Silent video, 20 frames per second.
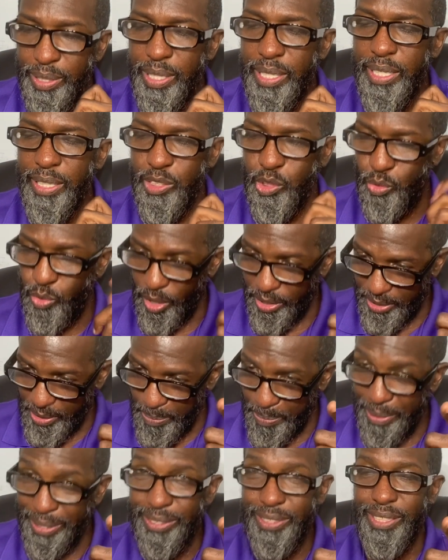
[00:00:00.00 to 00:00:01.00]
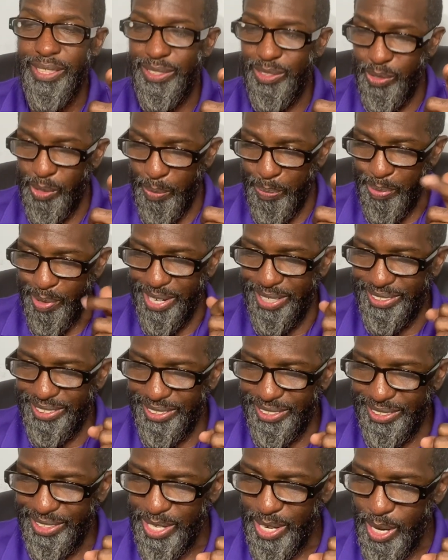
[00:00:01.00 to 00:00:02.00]
his trucking business, all
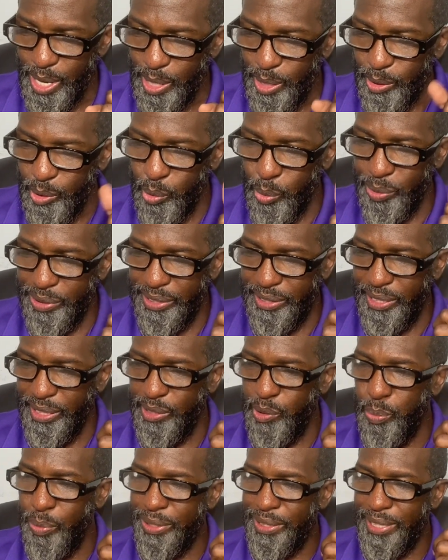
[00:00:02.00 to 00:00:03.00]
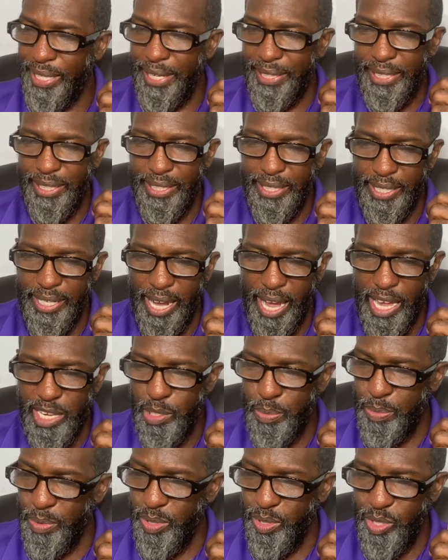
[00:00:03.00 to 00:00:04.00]
praises, to assist with taking the
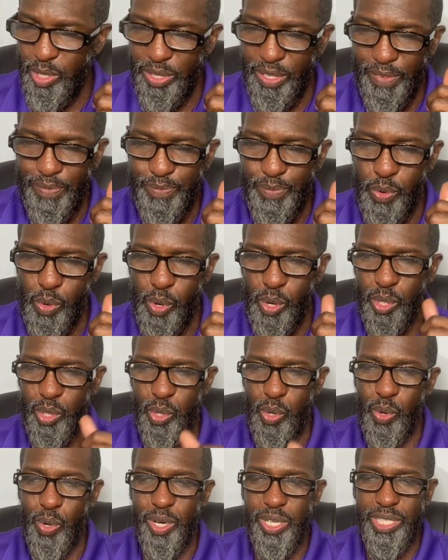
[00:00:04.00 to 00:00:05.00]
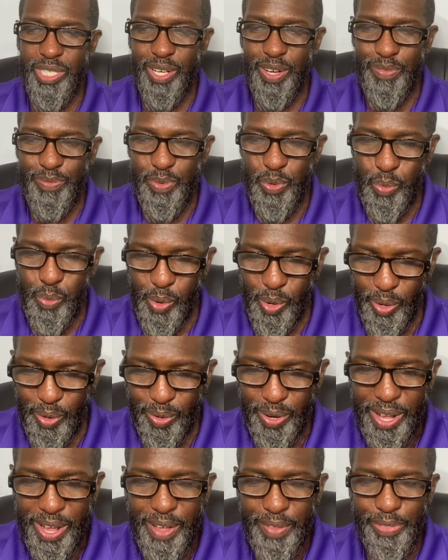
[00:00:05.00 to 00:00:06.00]
gospel to the four corners of the
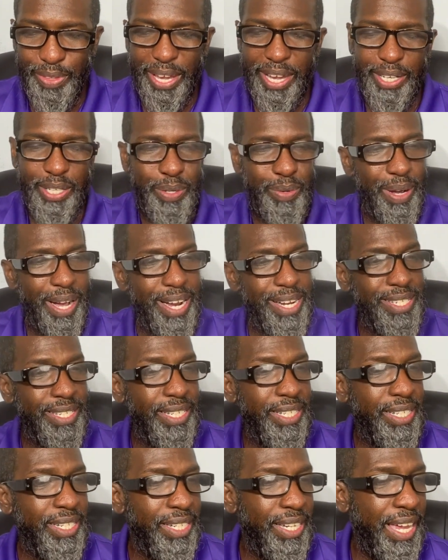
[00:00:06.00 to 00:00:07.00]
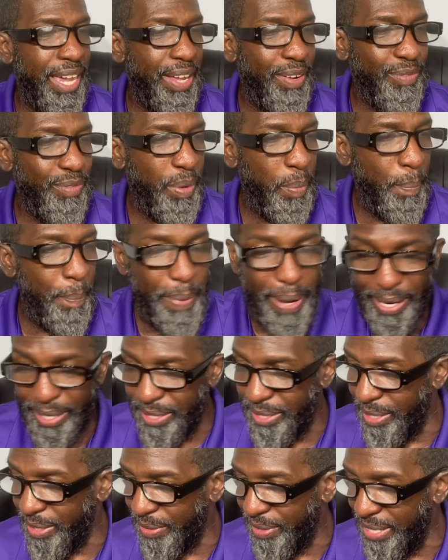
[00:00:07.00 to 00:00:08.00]
world. Thank you, Isaac and
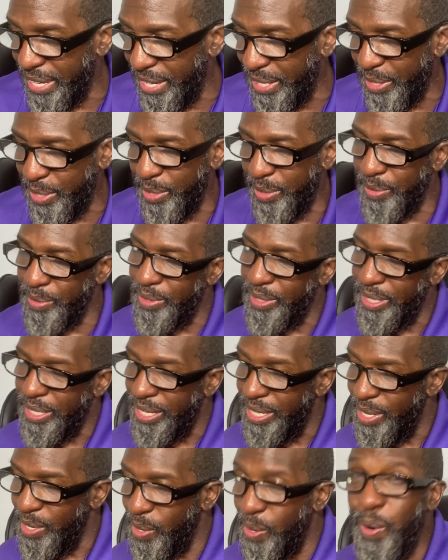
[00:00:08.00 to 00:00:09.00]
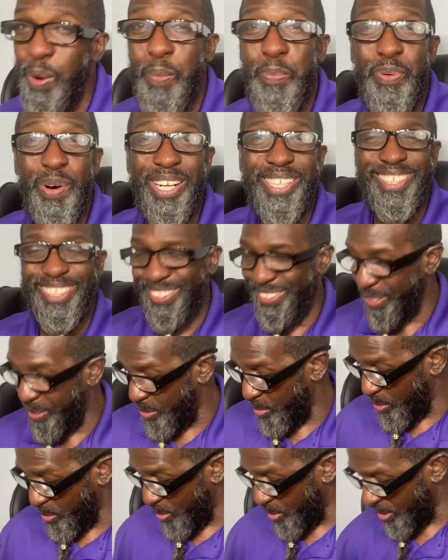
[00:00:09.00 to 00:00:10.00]
Rebecca. Thank you. All praises to the
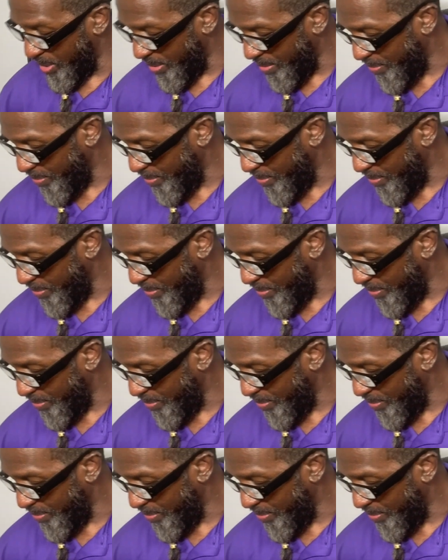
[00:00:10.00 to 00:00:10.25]
Lord.